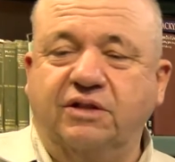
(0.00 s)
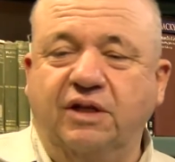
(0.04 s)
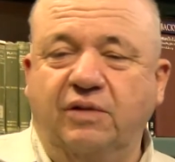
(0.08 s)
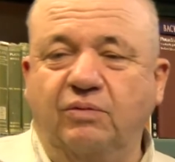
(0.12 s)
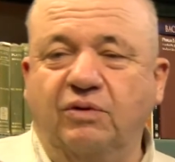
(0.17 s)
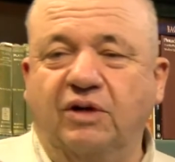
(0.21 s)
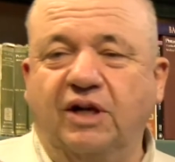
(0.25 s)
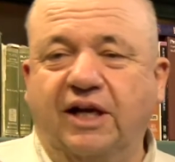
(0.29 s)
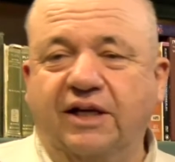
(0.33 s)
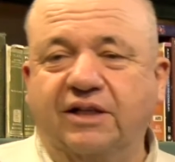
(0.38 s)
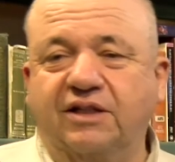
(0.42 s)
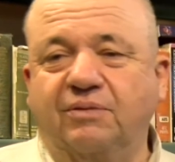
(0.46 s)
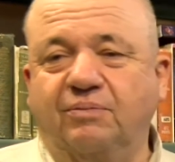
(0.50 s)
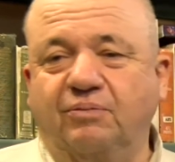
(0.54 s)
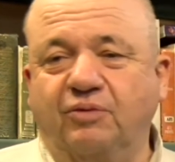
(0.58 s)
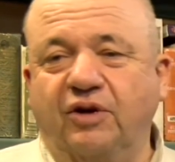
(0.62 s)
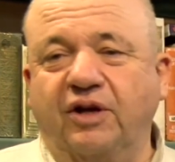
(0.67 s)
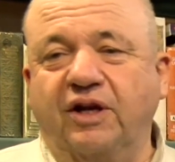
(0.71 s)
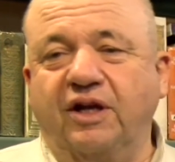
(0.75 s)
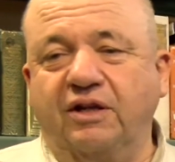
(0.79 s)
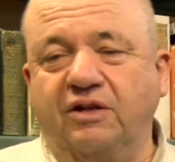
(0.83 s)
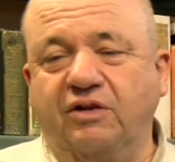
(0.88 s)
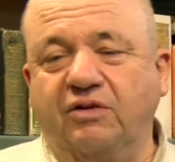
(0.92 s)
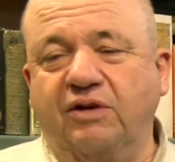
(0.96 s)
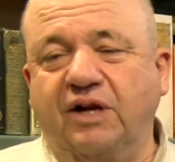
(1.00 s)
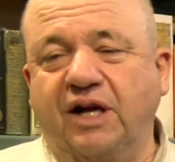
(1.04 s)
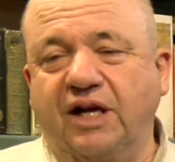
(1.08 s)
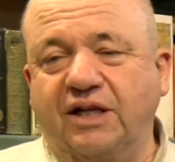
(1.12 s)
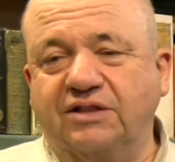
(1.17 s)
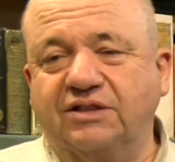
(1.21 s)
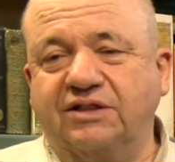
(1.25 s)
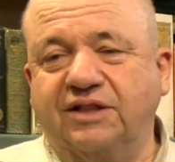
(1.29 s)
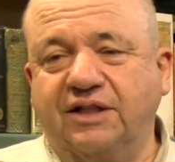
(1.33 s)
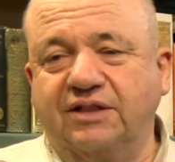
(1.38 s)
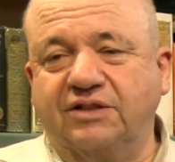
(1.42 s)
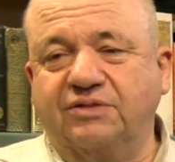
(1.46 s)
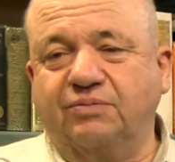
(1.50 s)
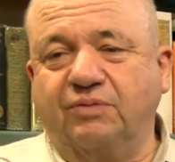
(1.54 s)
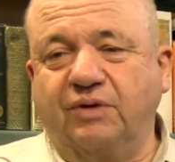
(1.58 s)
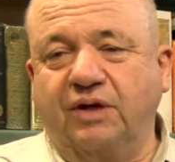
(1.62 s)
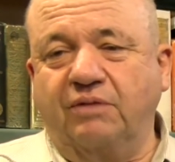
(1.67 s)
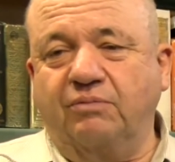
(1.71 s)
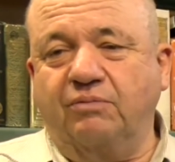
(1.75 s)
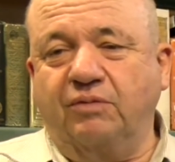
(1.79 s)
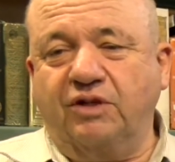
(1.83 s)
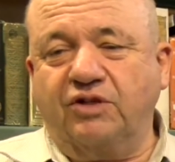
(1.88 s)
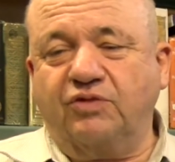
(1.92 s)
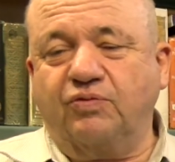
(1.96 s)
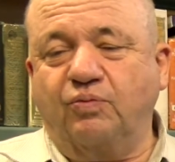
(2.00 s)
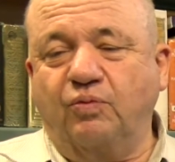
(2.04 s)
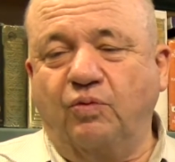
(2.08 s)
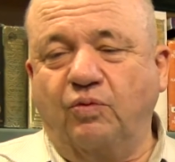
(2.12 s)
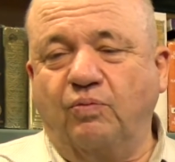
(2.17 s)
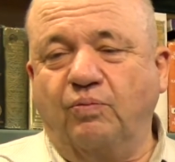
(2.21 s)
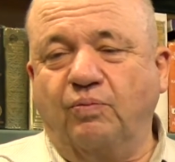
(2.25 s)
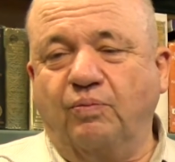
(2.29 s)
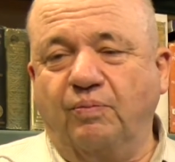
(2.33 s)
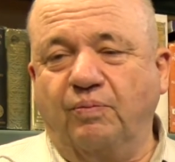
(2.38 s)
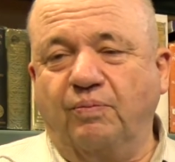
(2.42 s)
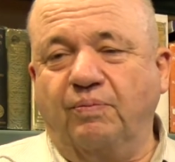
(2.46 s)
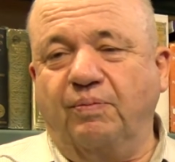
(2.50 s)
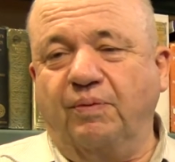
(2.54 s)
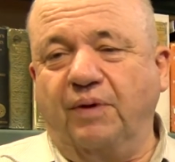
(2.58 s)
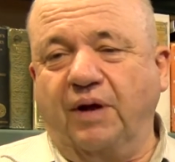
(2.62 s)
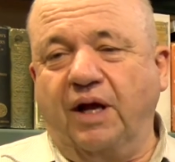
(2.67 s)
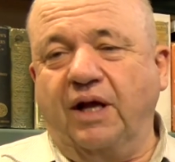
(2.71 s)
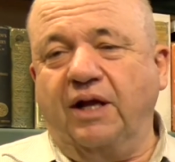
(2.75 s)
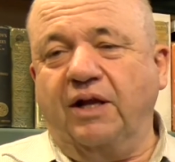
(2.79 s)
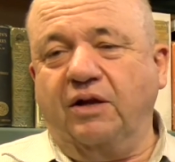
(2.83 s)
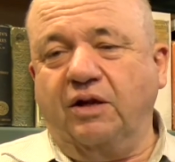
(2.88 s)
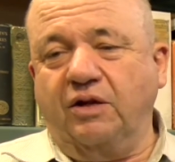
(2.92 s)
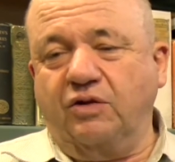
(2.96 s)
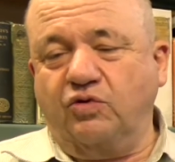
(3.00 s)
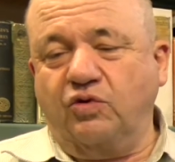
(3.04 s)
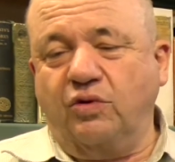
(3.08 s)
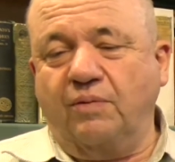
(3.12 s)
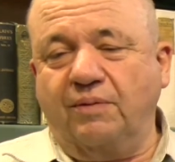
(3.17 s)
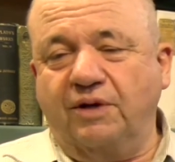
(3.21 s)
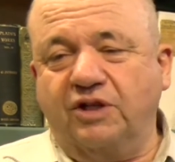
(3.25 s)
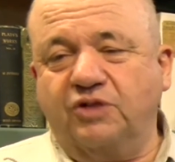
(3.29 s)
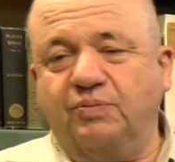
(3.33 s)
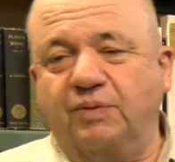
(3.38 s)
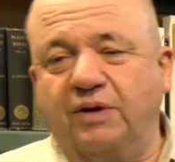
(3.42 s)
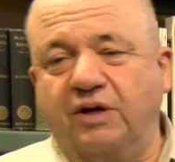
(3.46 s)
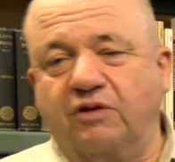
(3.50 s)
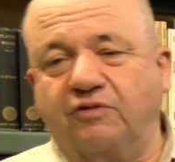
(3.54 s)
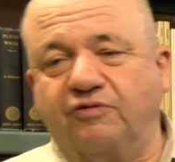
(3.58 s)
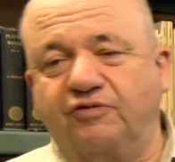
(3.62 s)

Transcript: He would like to bring the United States to a much better